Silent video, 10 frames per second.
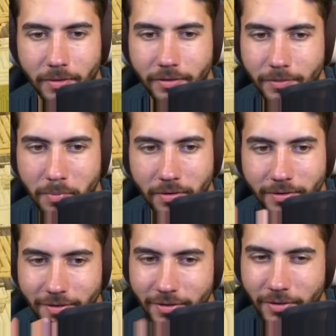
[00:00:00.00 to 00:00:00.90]
but it's
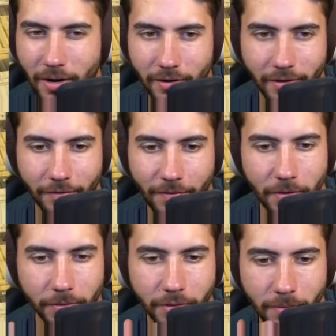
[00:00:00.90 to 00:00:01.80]
got like a
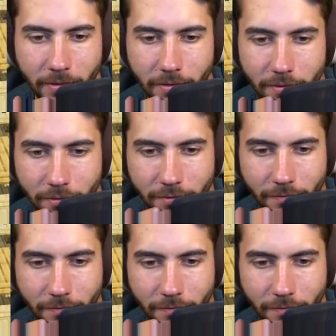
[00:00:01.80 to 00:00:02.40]
feel to it. There's a